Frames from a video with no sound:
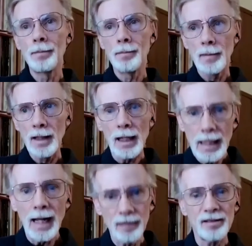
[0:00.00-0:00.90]
Kenny
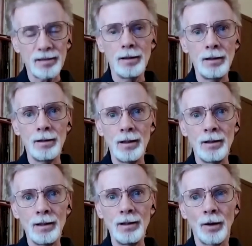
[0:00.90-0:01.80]
has,
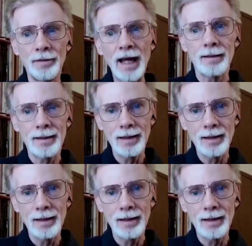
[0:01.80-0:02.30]
that